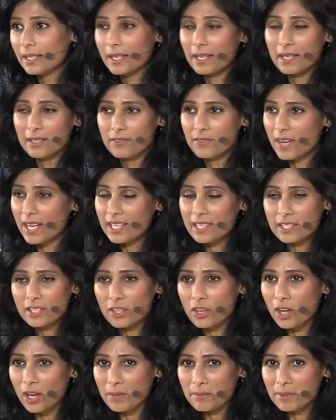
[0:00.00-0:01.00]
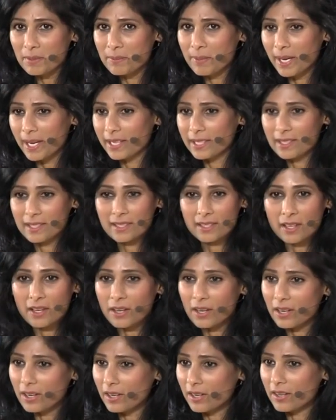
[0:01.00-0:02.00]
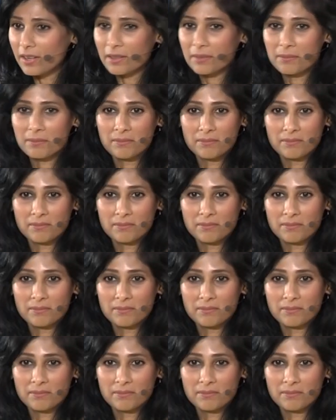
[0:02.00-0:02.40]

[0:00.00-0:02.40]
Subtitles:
advanced economy banks are